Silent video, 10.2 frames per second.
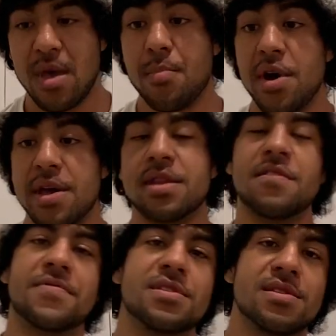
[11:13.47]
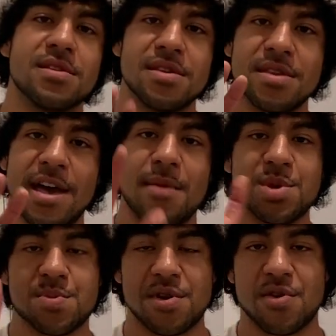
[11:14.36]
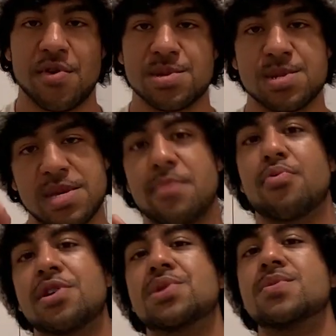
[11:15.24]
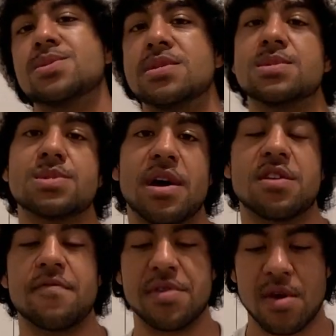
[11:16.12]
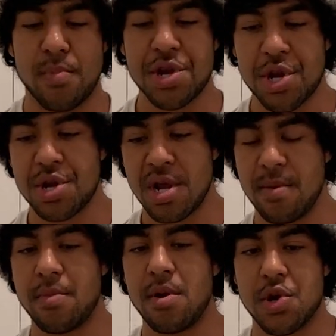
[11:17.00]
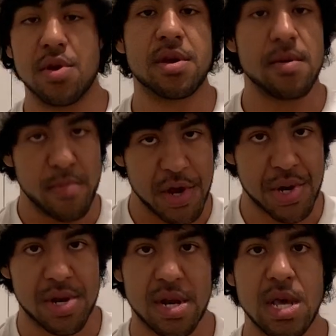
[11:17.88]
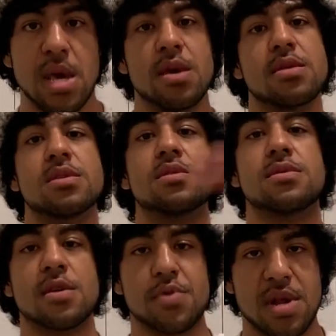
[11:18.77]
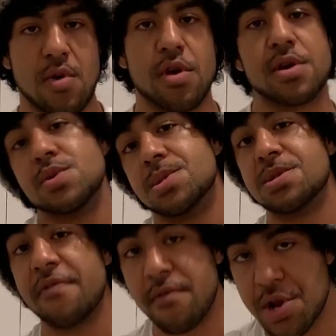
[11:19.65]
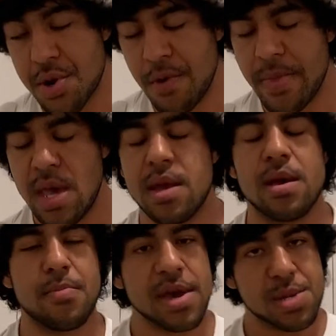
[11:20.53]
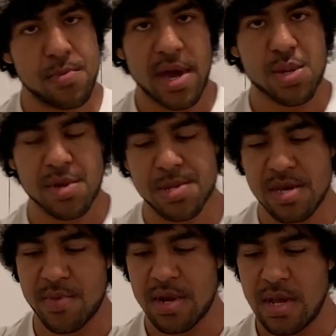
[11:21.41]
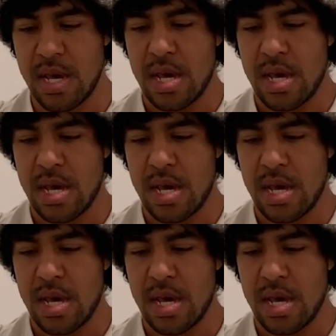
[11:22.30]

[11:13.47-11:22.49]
But if the atmosphere was the same pressure as the inside of the combustion chamber during combustion, the thing would not work, so it's differential. Back to Maxwell's demon.